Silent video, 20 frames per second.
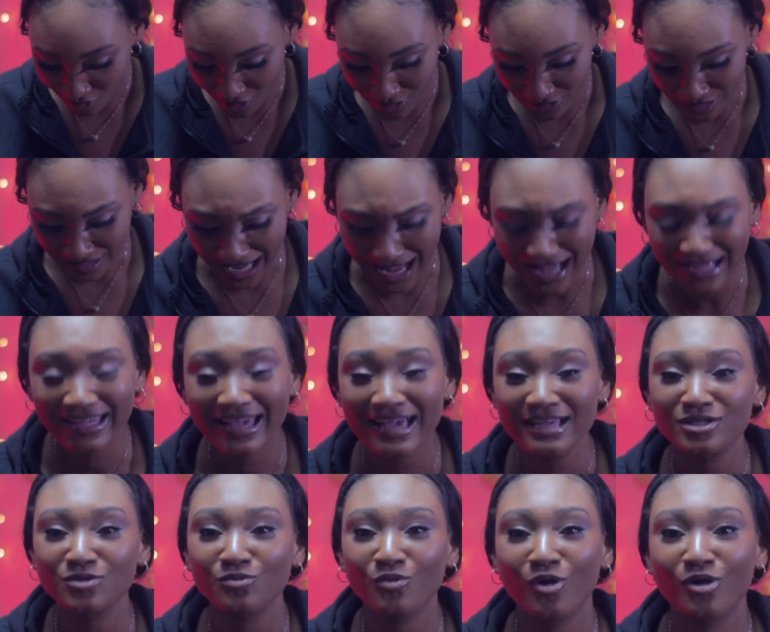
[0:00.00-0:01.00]
oils. And
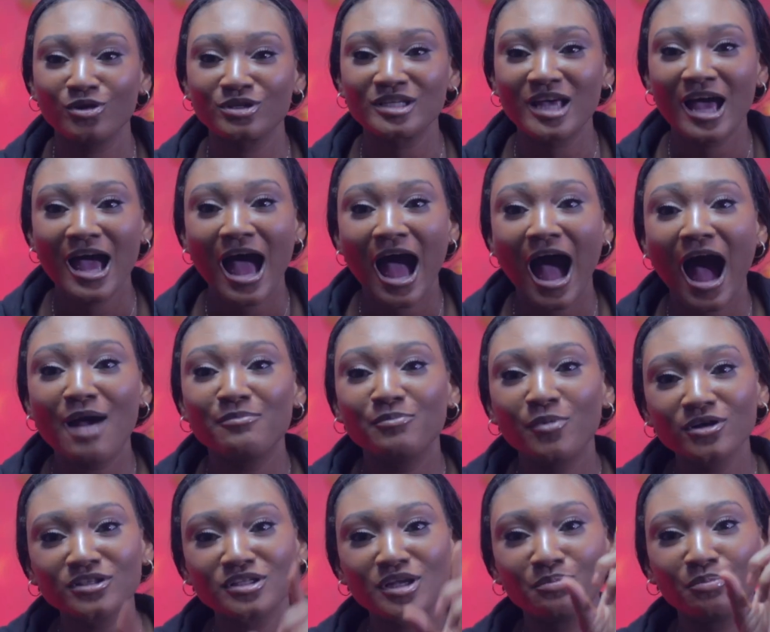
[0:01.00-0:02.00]
guess what? I
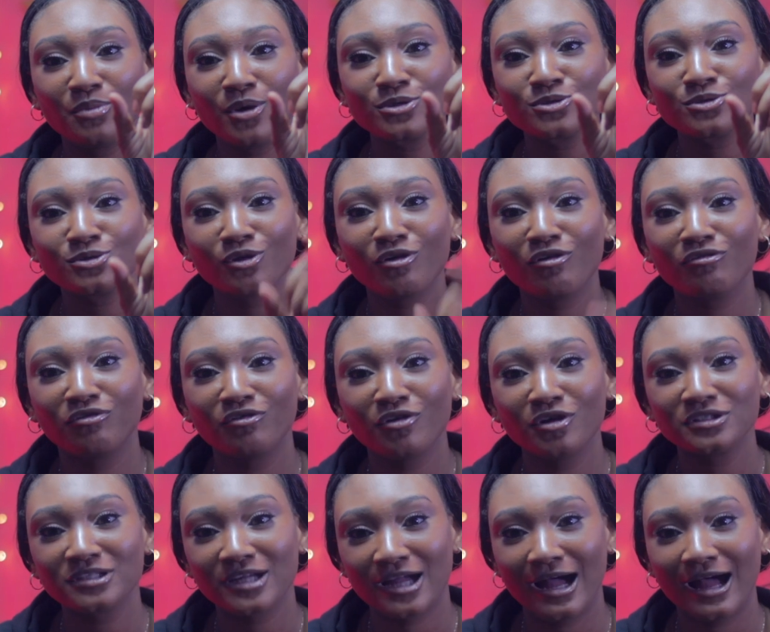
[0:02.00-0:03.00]
bought a bottle of
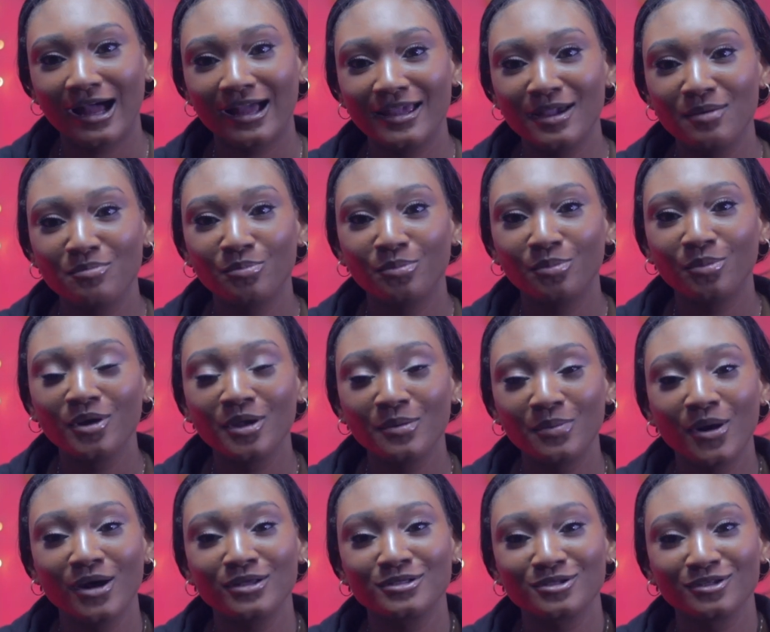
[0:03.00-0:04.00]
vodka, a
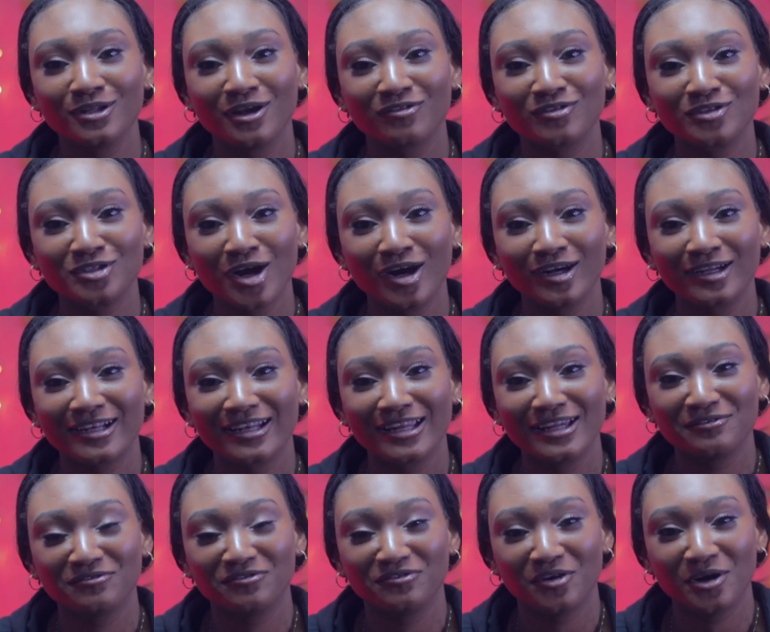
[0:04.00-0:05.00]
bottle of
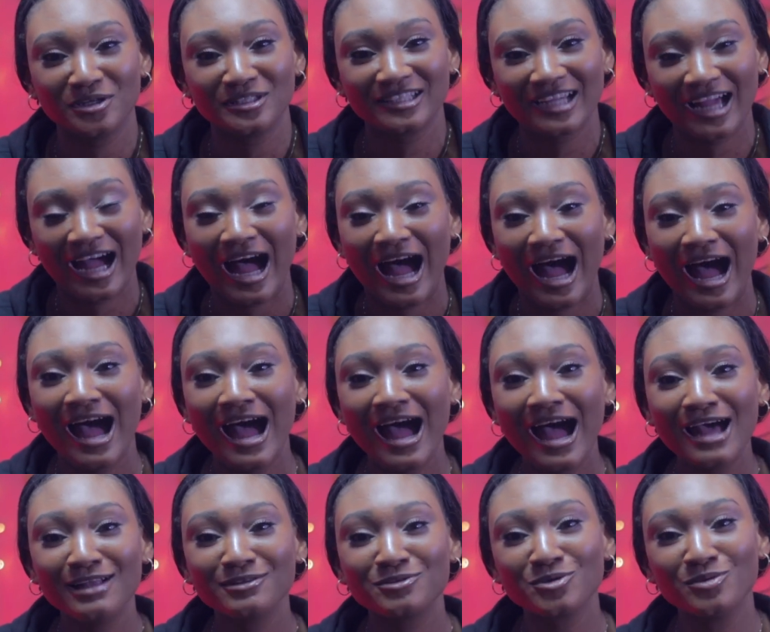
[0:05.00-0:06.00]
chocolate vodka
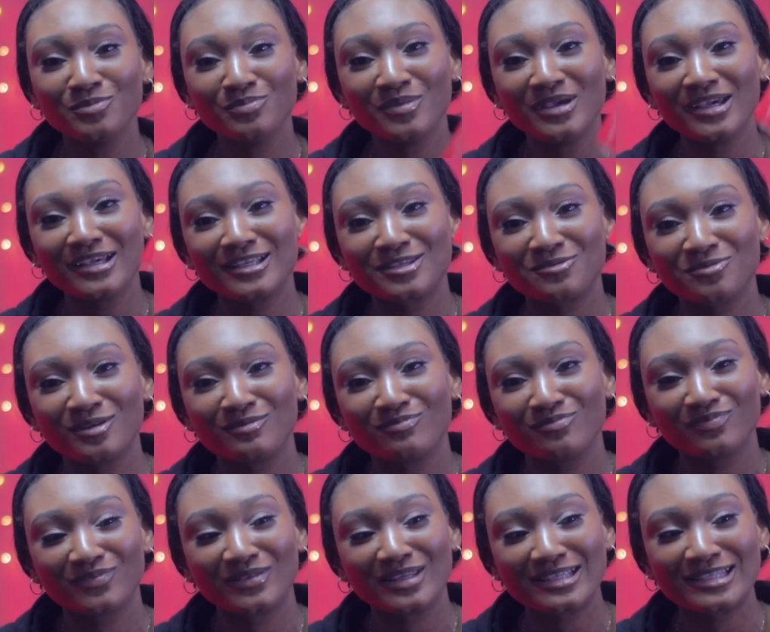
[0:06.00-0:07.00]
to mix
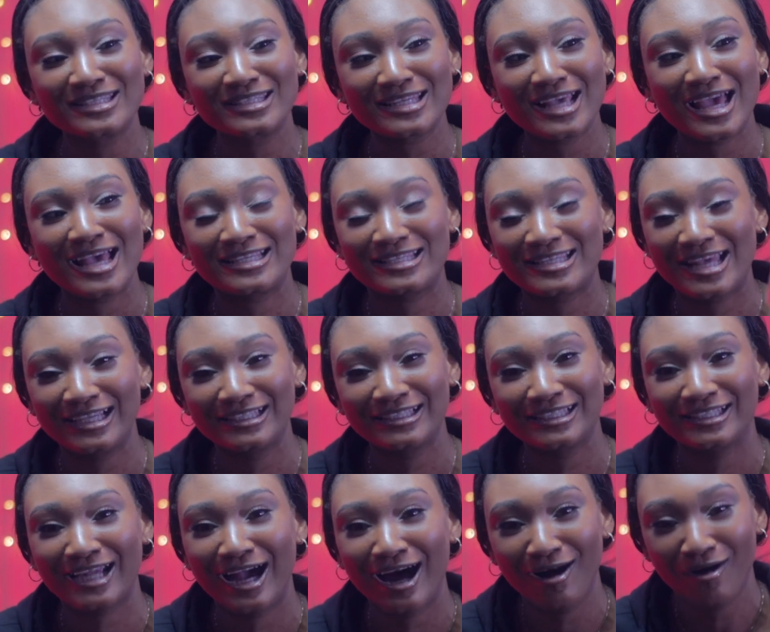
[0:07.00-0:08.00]
with this
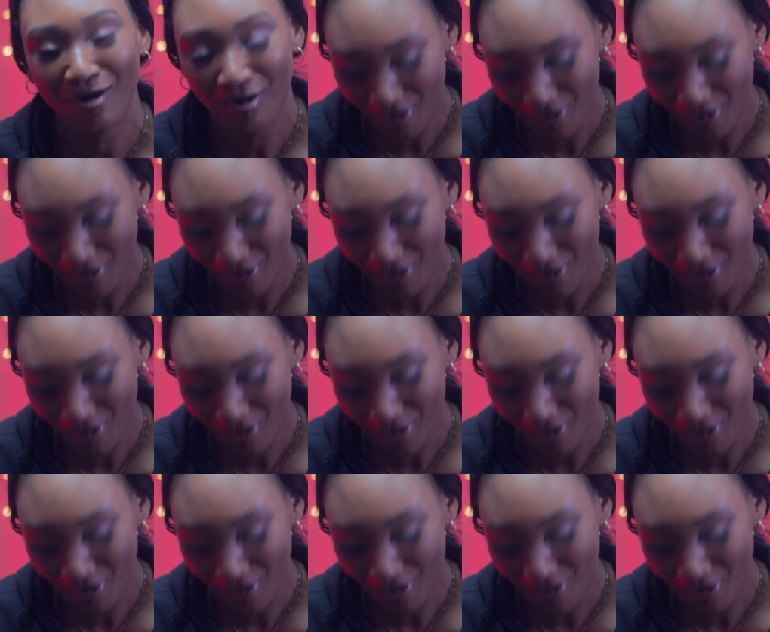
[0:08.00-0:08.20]
essential